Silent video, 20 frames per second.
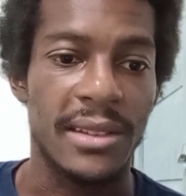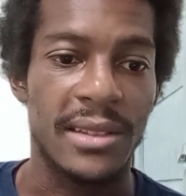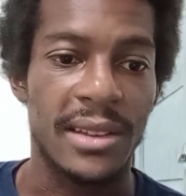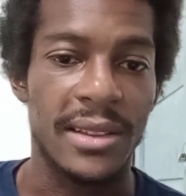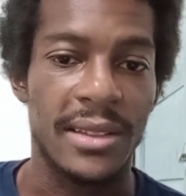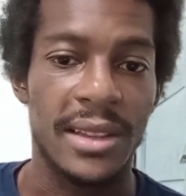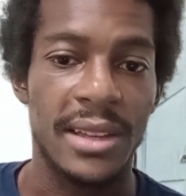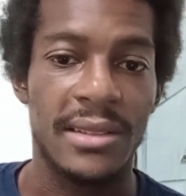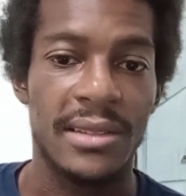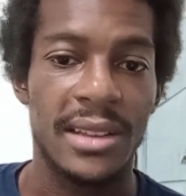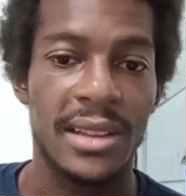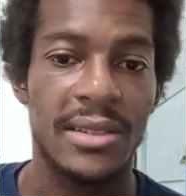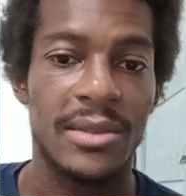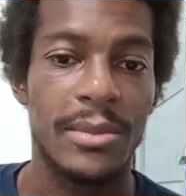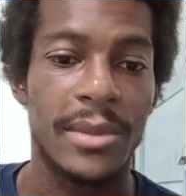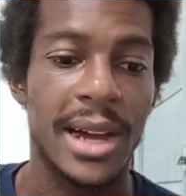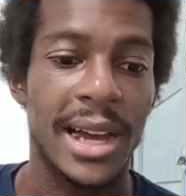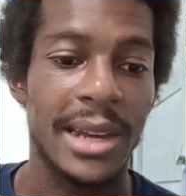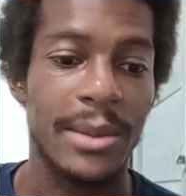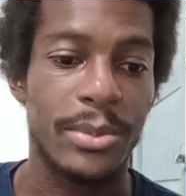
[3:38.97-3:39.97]
And this is
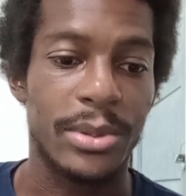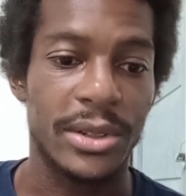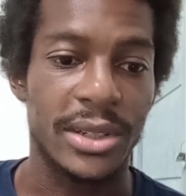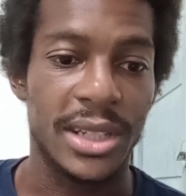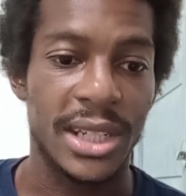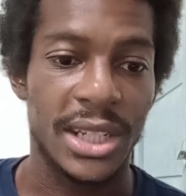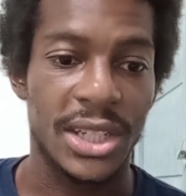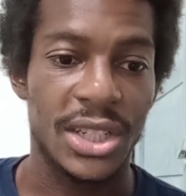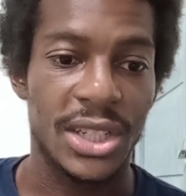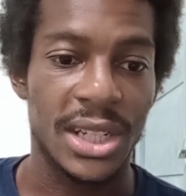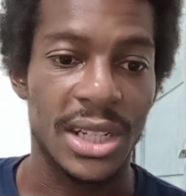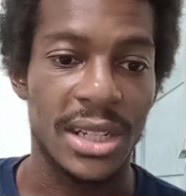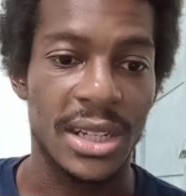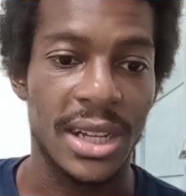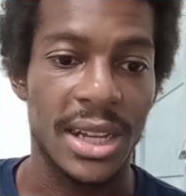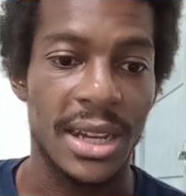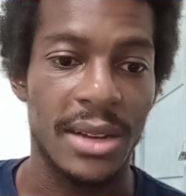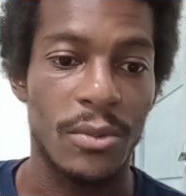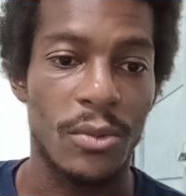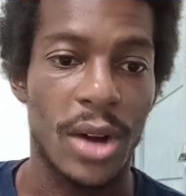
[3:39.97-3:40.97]
my prediction.
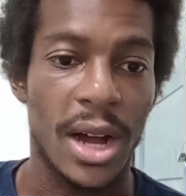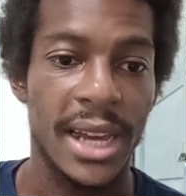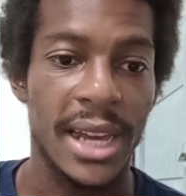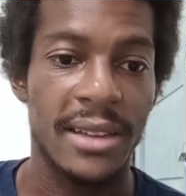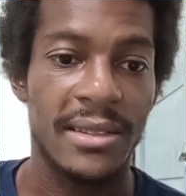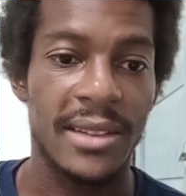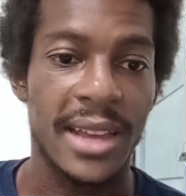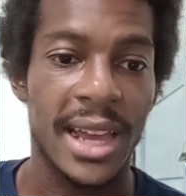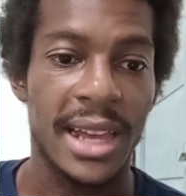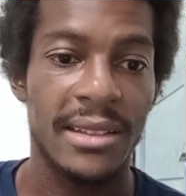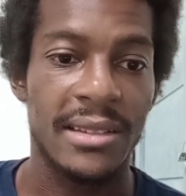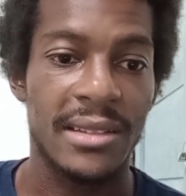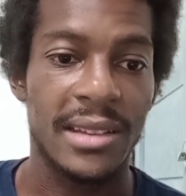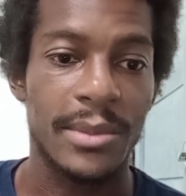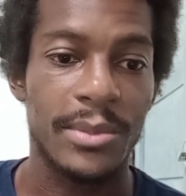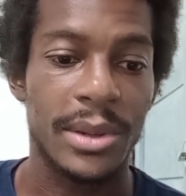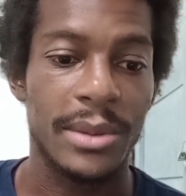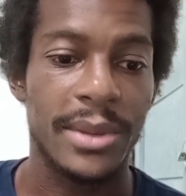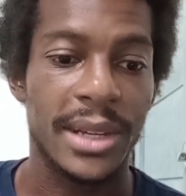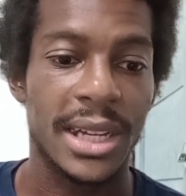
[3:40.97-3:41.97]
And why is that?
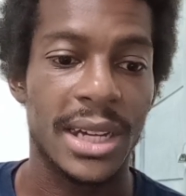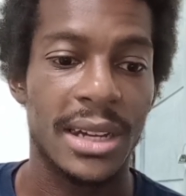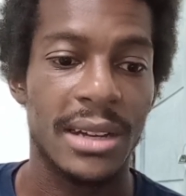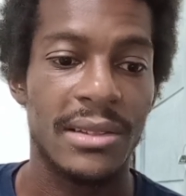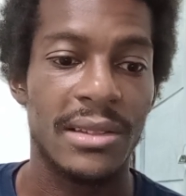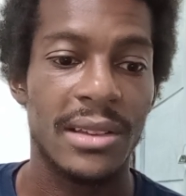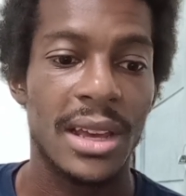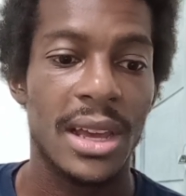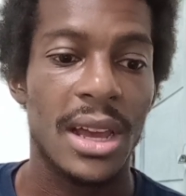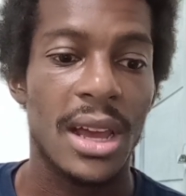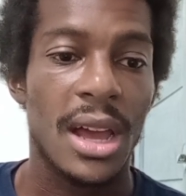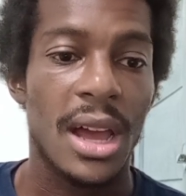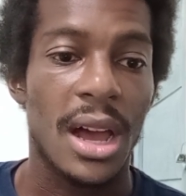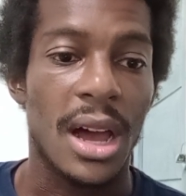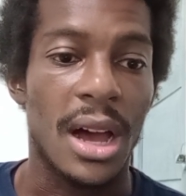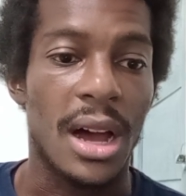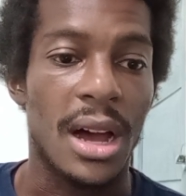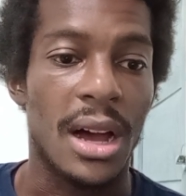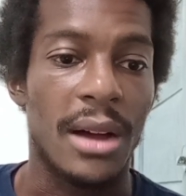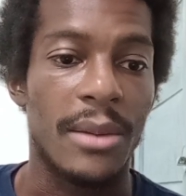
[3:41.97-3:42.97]
Simply because
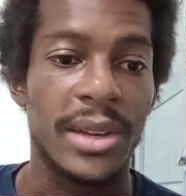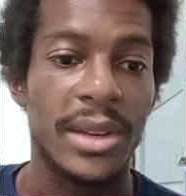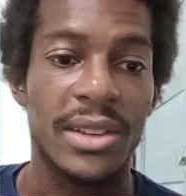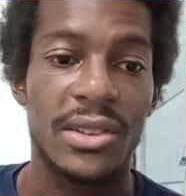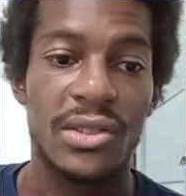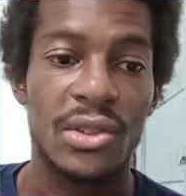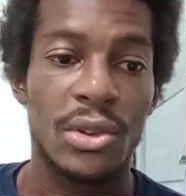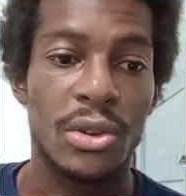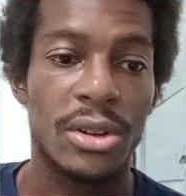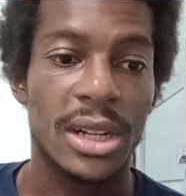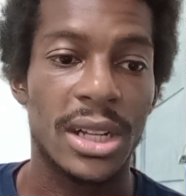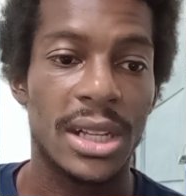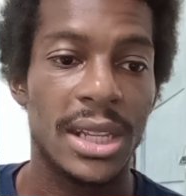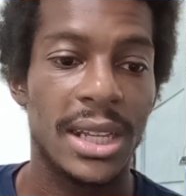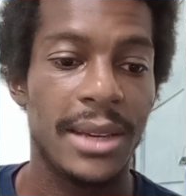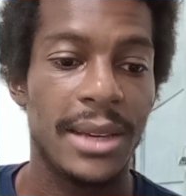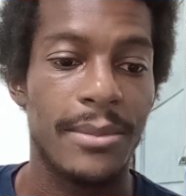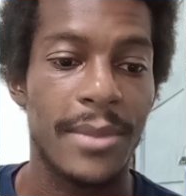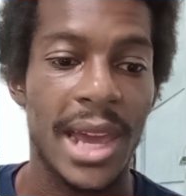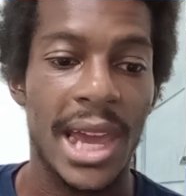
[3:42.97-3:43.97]

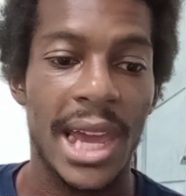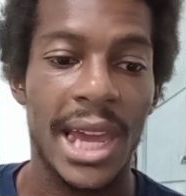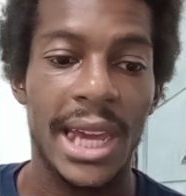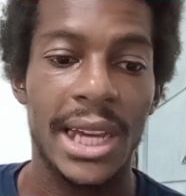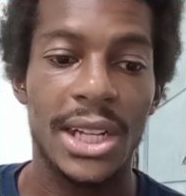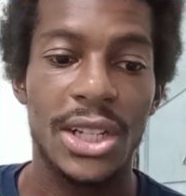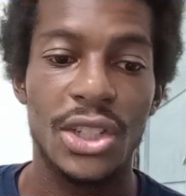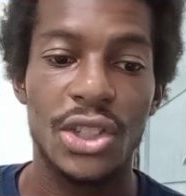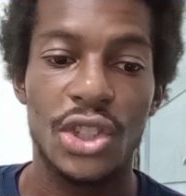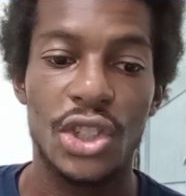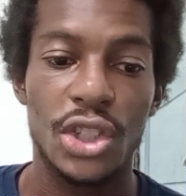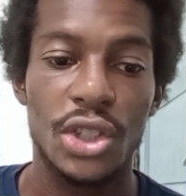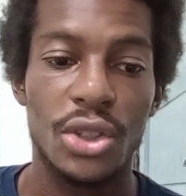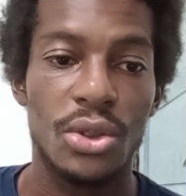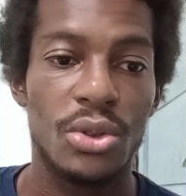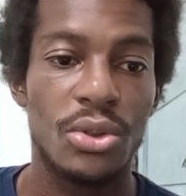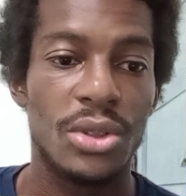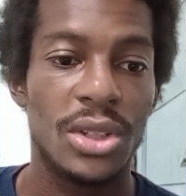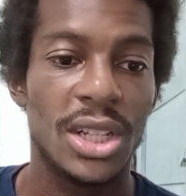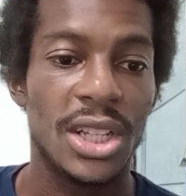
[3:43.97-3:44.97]
historically, May,
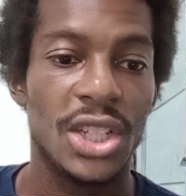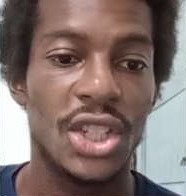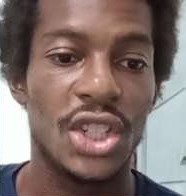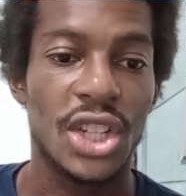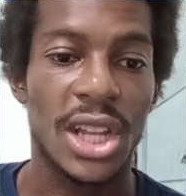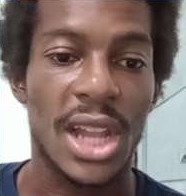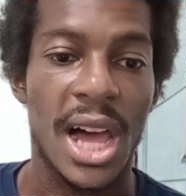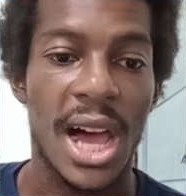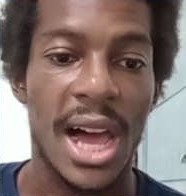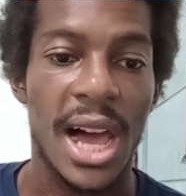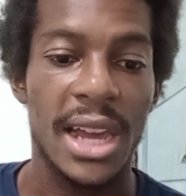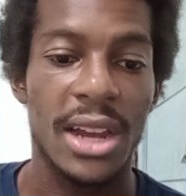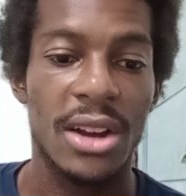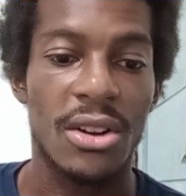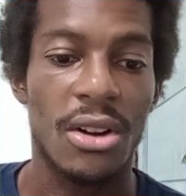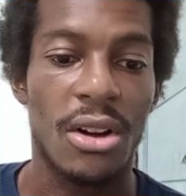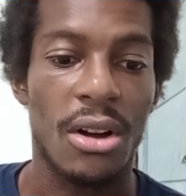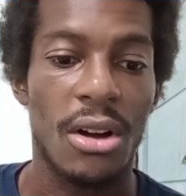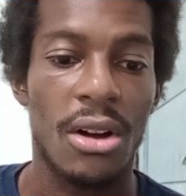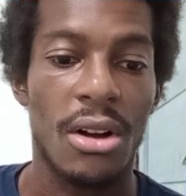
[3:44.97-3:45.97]
June, and July
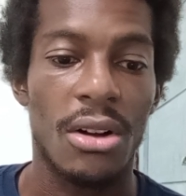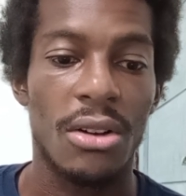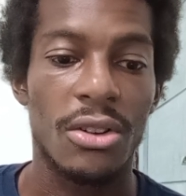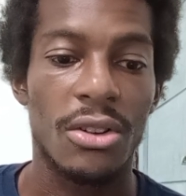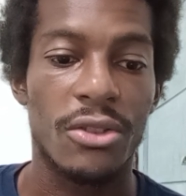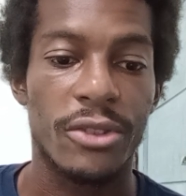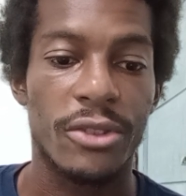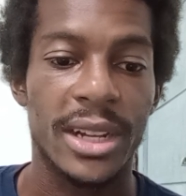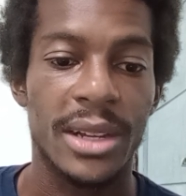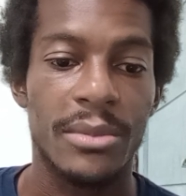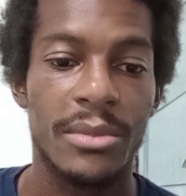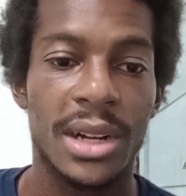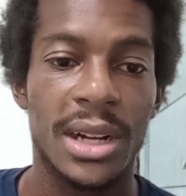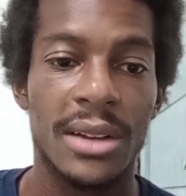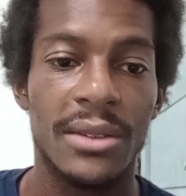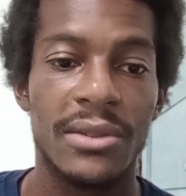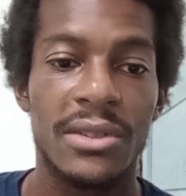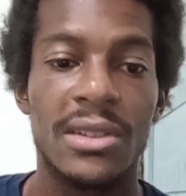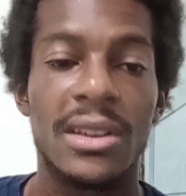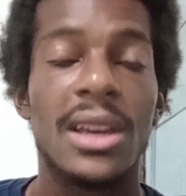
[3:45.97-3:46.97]
are all green
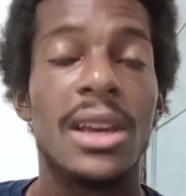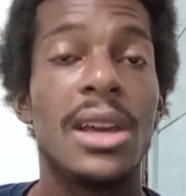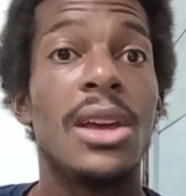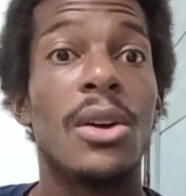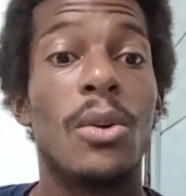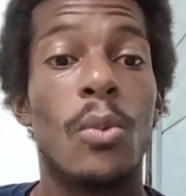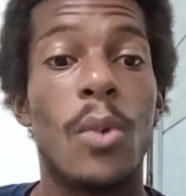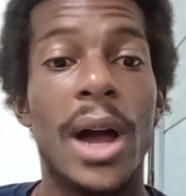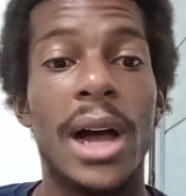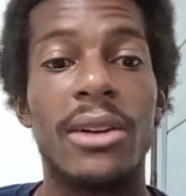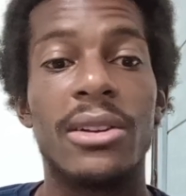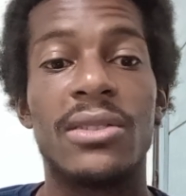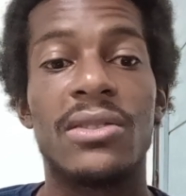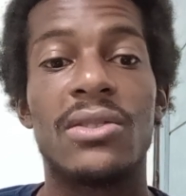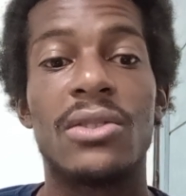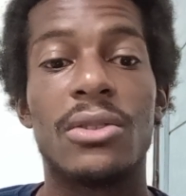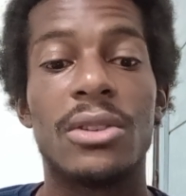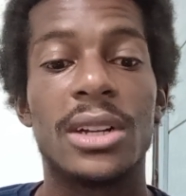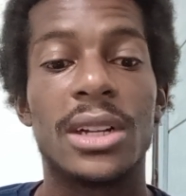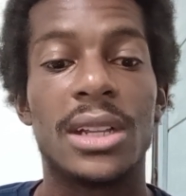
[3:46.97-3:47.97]
months, while
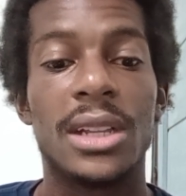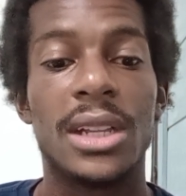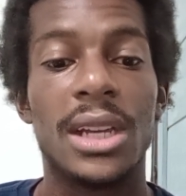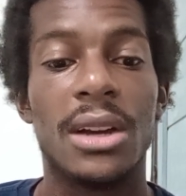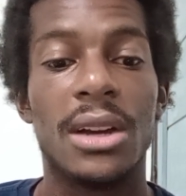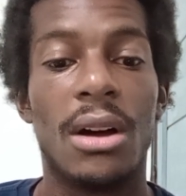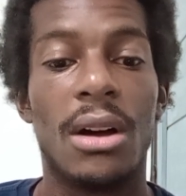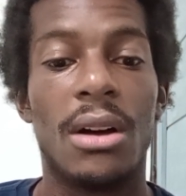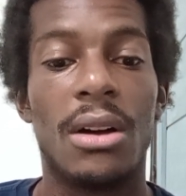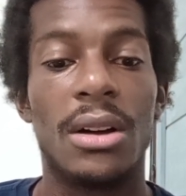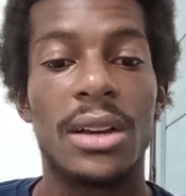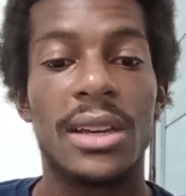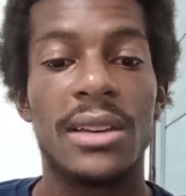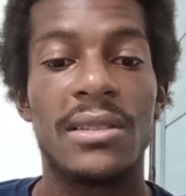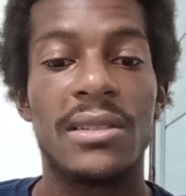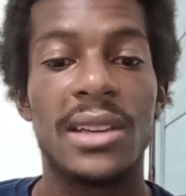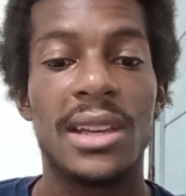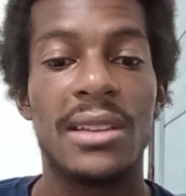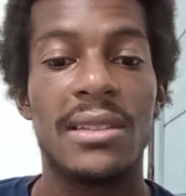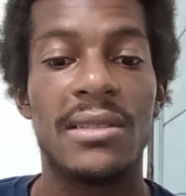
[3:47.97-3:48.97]
historically
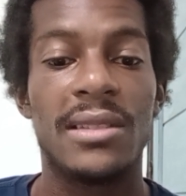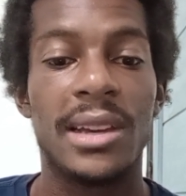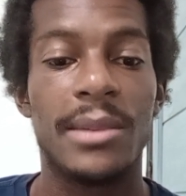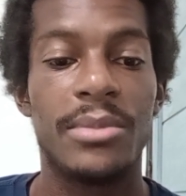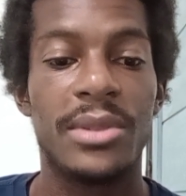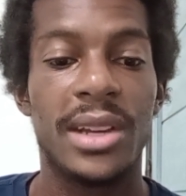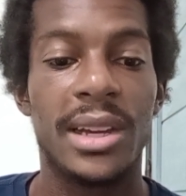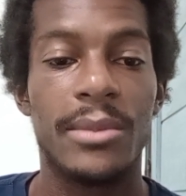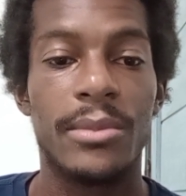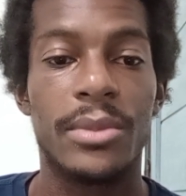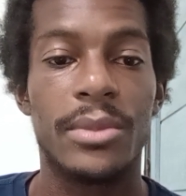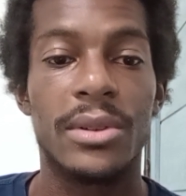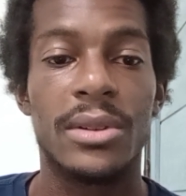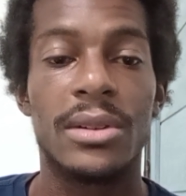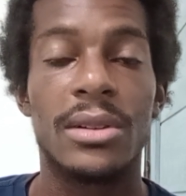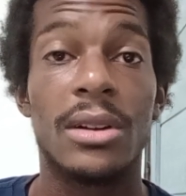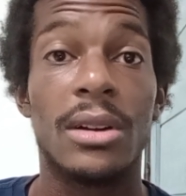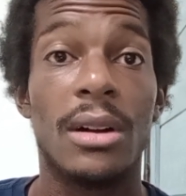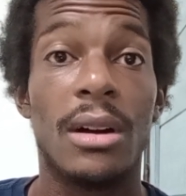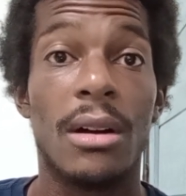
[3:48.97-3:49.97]
August and
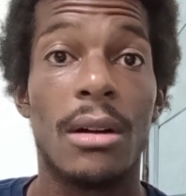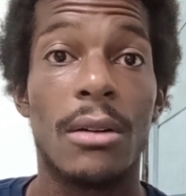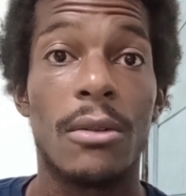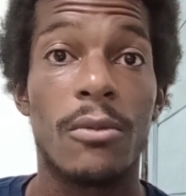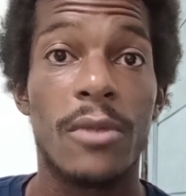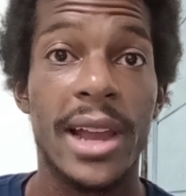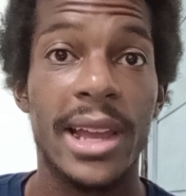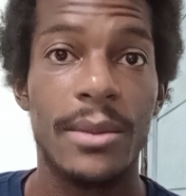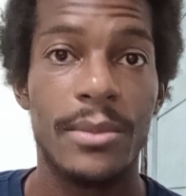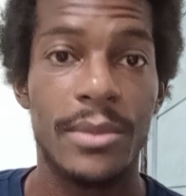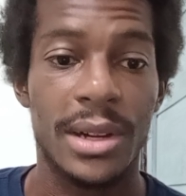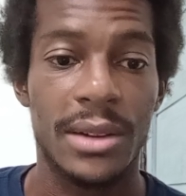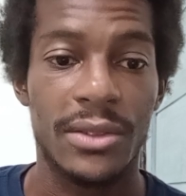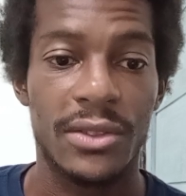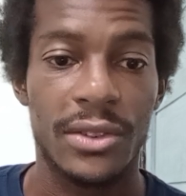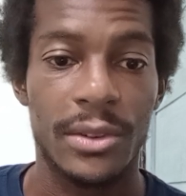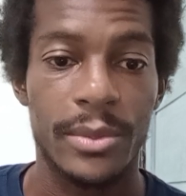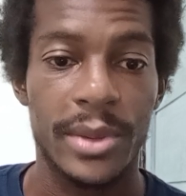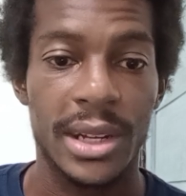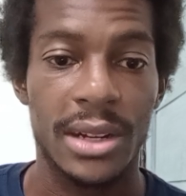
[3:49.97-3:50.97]
September are red months
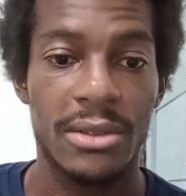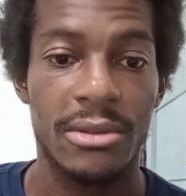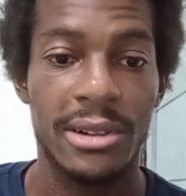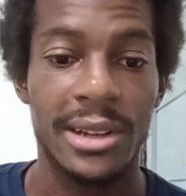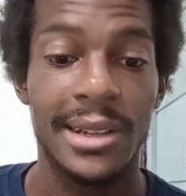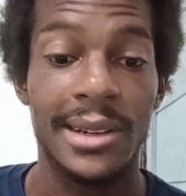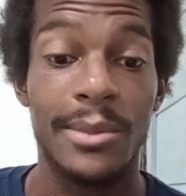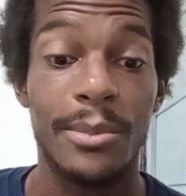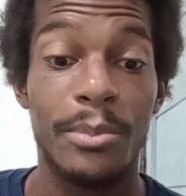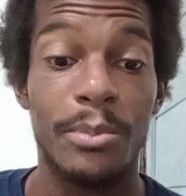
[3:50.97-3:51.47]
for Bitcoin.